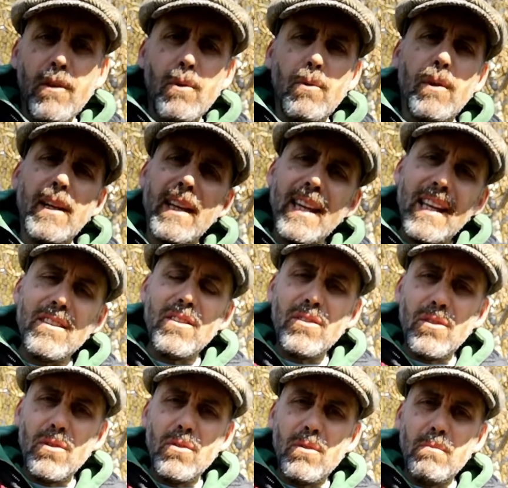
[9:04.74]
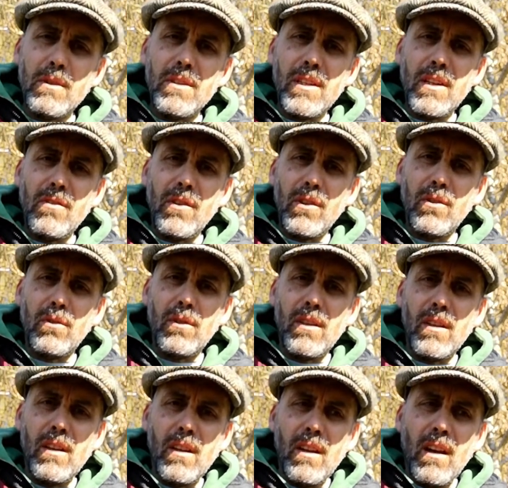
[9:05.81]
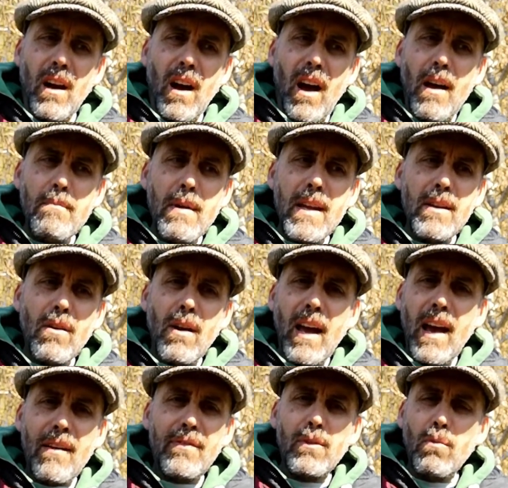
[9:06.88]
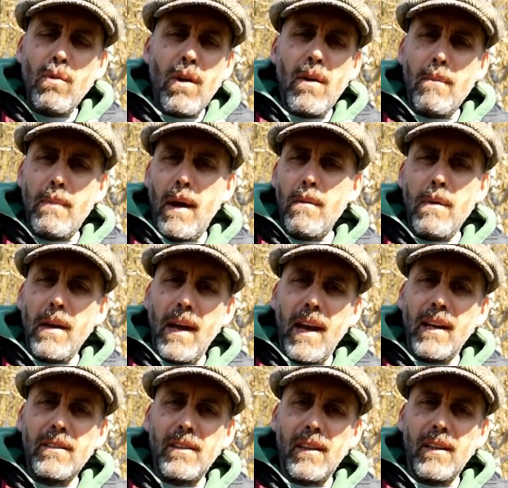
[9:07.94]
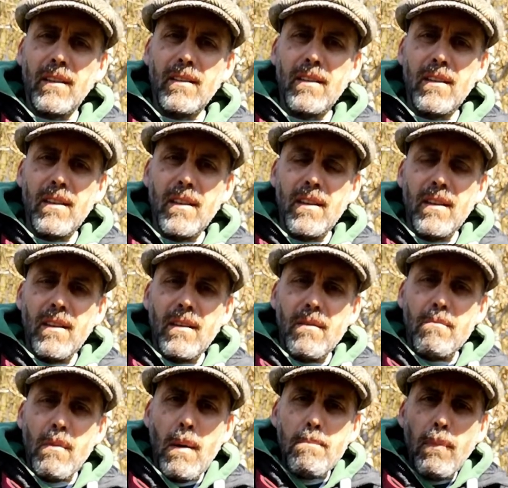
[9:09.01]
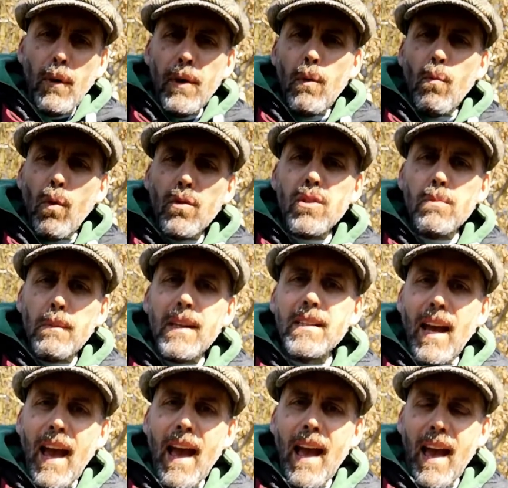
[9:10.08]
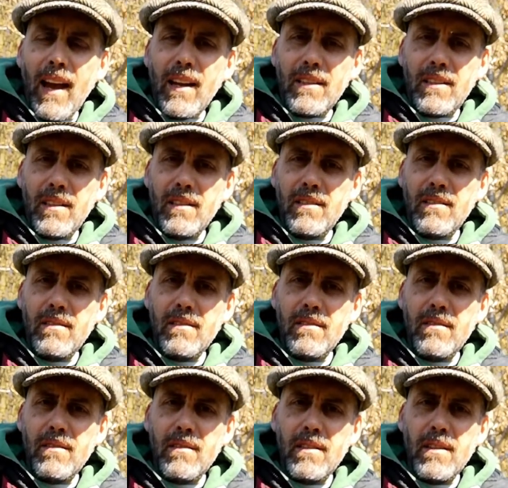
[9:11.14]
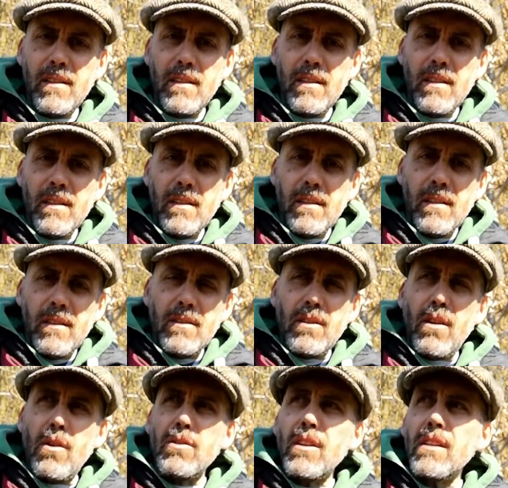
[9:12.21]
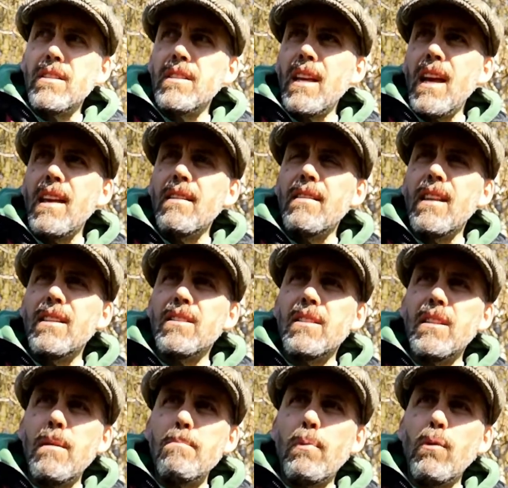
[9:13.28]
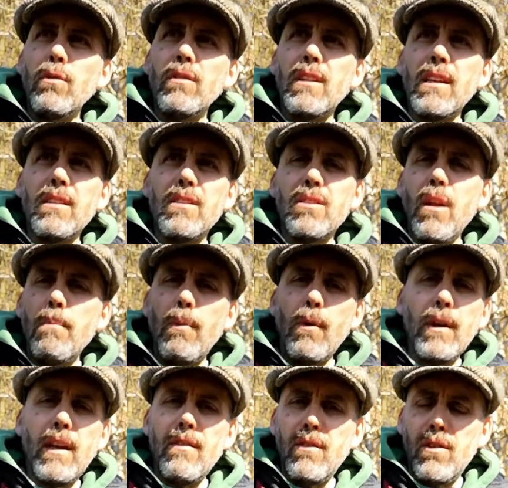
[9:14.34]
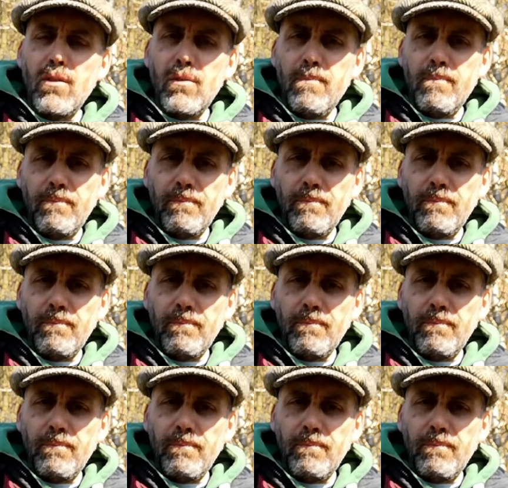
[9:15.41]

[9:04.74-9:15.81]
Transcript: when I get to do the material, I may not have to worry about my acting. My body wants me to act. So as I say, it's the important thing is there's no point giving you